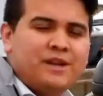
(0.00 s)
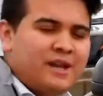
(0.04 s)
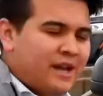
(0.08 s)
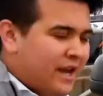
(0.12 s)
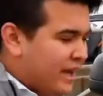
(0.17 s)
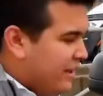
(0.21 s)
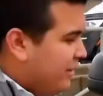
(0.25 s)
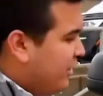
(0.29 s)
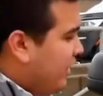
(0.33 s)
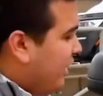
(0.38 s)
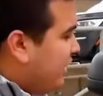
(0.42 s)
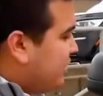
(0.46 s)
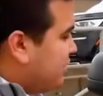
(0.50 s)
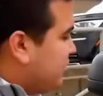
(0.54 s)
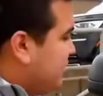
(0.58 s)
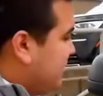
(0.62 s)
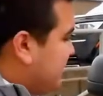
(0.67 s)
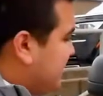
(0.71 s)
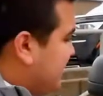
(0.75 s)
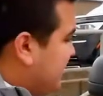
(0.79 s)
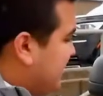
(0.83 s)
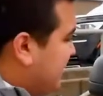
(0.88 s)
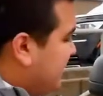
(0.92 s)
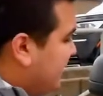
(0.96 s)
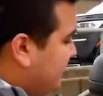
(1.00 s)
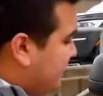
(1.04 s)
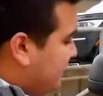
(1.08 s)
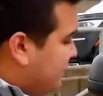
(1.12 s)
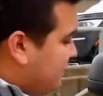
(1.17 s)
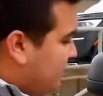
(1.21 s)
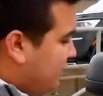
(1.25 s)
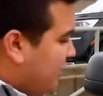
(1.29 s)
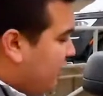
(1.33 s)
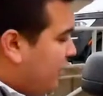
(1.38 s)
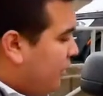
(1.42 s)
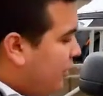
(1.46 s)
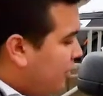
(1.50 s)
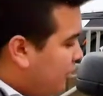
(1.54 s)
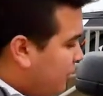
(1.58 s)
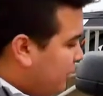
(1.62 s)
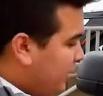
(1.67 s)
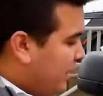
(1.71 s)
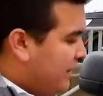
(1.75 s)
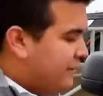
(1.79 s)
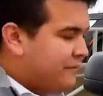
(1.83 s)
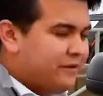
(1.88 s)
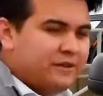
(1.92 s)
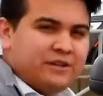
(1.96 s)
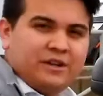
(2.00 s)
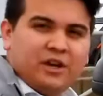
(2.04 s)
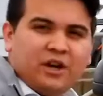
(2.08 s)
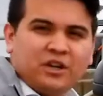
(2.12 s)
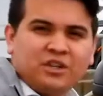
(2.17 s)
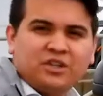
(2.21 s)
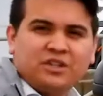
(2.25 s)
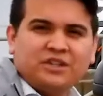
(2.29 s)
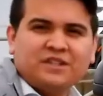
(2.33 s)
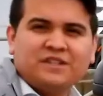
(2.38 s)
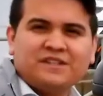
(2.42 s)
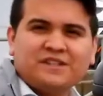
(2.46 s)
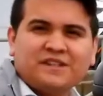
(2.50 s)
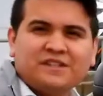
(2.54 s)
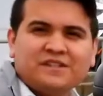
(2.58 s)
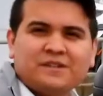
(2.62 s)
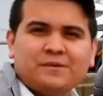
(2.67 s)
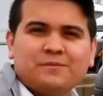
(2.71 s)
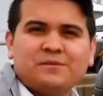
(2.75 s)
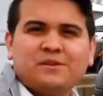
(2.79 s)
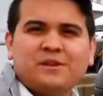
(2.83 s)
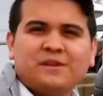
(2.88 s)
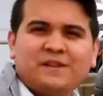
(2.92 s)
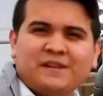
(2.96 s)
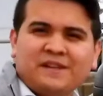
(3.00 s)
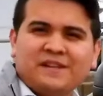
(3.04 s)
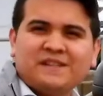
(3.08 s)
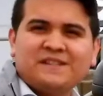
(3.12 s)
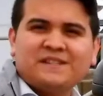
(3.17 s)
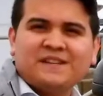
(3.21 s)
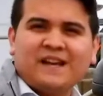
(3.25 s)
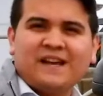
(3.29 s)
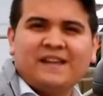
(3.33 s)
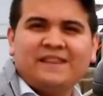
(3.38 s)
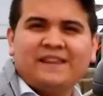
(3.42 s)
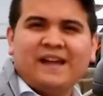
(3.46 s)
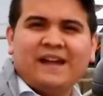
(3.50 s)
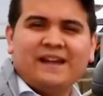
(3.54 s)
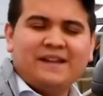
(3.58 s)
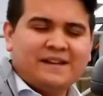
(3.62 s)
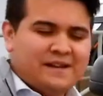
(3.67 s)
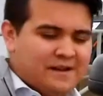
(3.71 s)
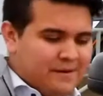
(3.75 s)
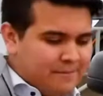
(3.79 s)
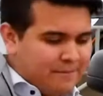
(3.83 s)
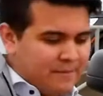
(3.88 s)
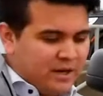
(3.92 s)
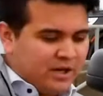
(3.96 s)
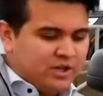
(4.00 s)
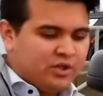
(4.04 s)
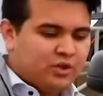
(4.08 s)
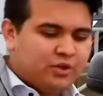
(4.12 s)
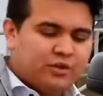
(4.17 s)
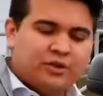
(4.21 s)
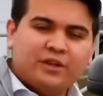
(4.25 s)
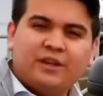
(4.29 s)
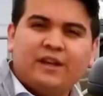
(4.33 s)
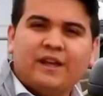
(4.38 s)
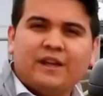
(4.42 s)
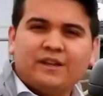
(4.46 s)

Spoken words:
And you'll actually see that there's a whole lot of induction systems on the inside that make sure the